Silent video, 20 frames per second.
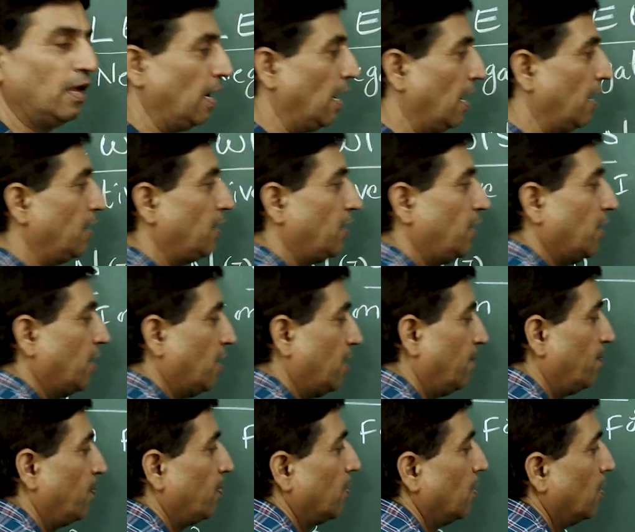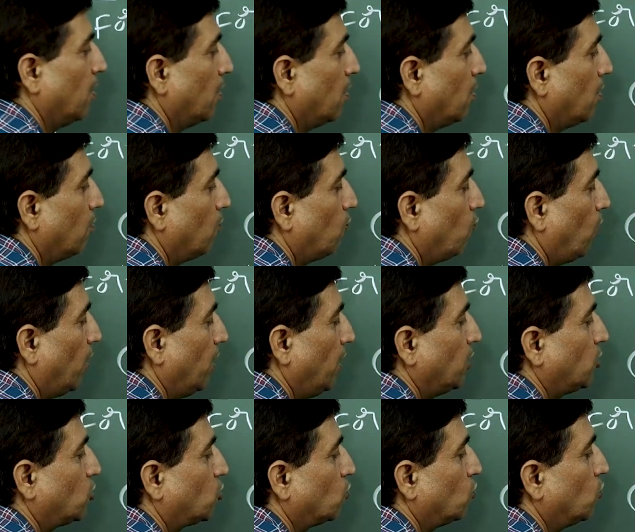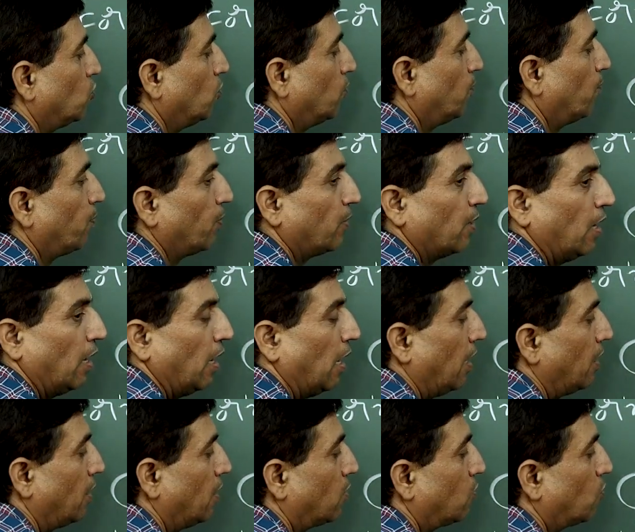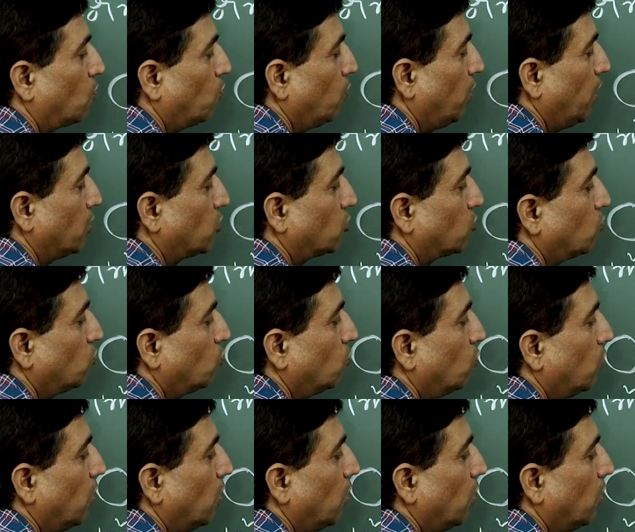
and here 1s2 and 2s2